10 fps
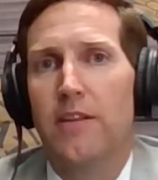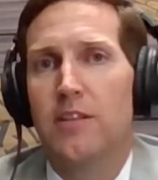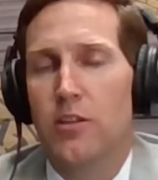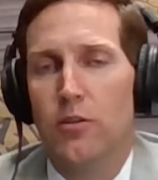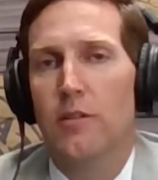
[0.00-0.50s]
they
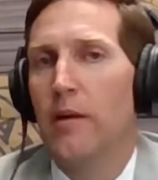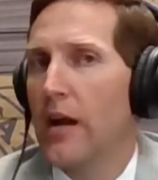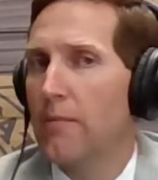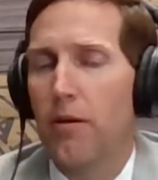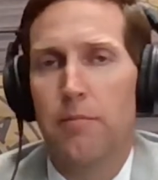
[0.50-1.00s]
said, you need my
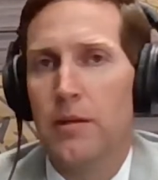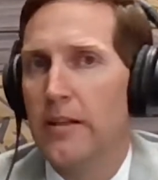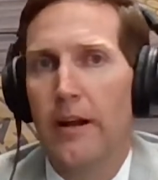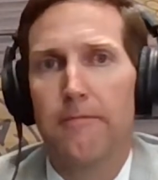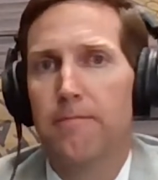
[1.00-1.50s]
help, I'll
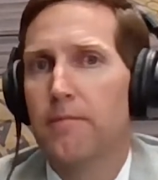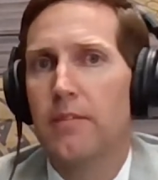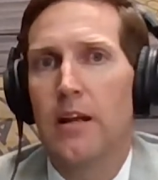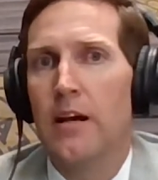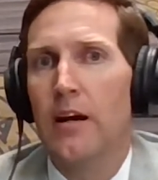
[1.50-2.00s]
be there.
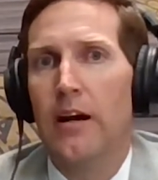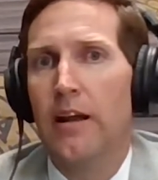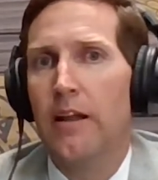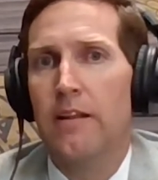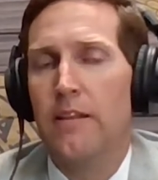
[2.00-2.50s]

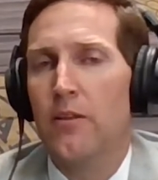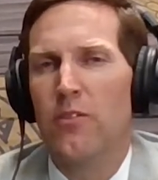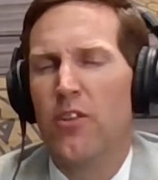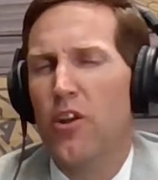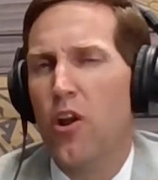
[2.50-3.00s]
and
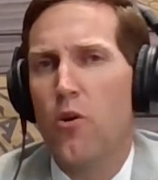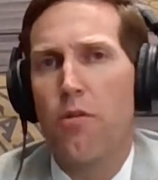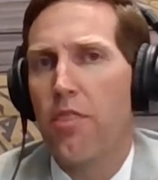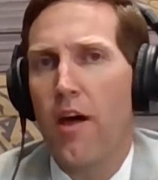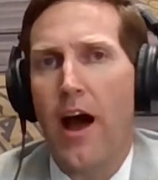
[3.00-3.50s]
there's
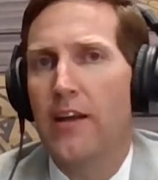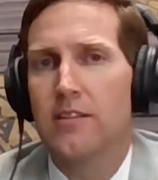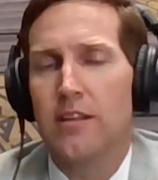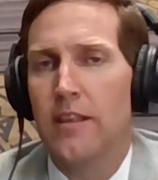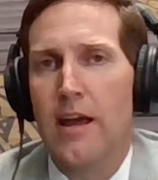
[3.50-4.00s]
no thought
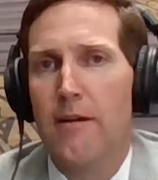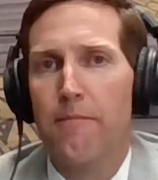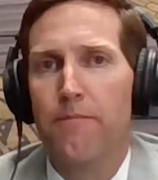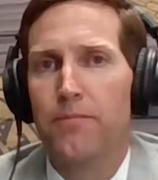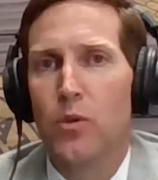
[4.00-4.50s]
to
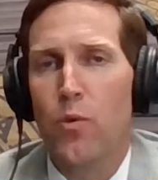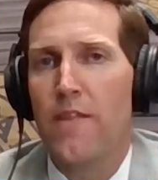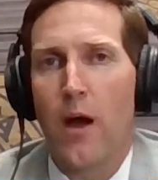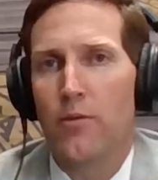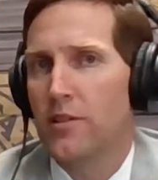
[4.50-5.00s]
them
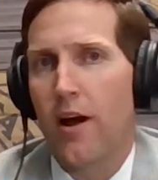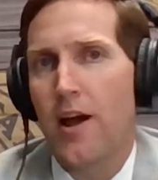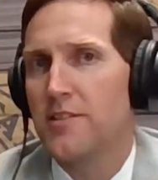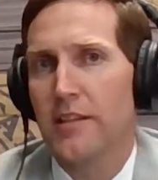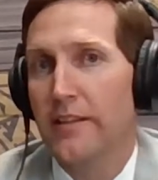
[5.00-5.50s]
what that was
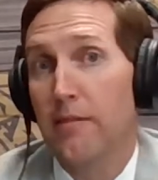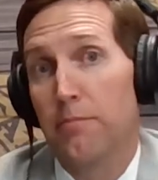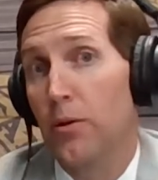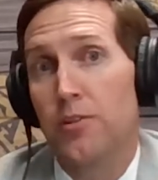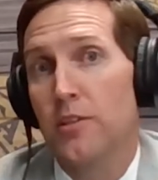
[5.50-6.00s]
costing
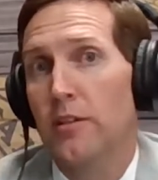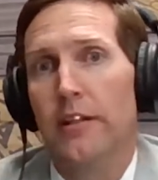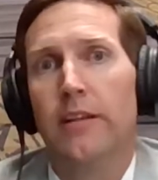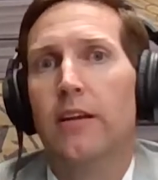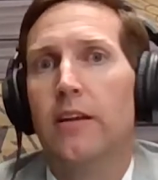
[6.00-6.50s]
them
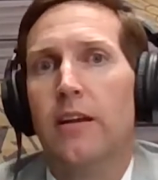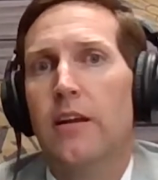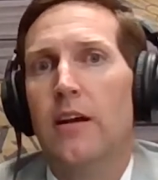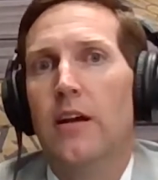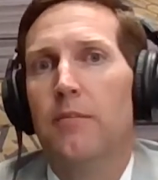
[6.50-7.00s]
personally.
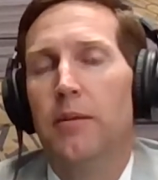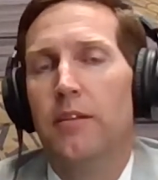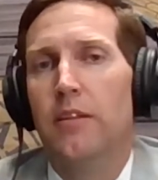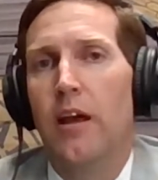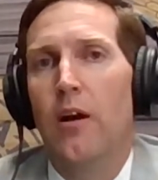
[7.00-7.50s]

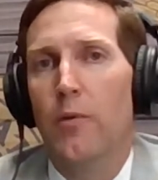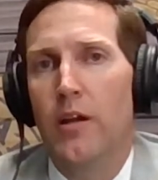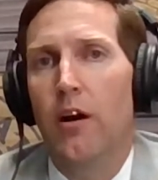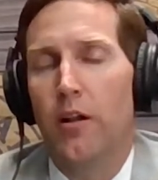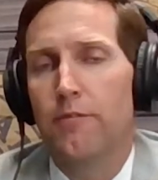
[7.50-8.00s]
But we
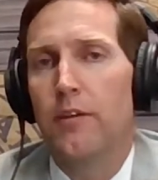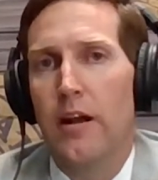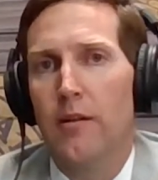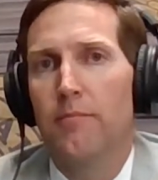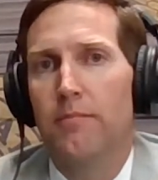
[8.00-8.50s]
called for
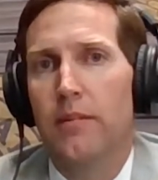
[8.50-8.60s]
help,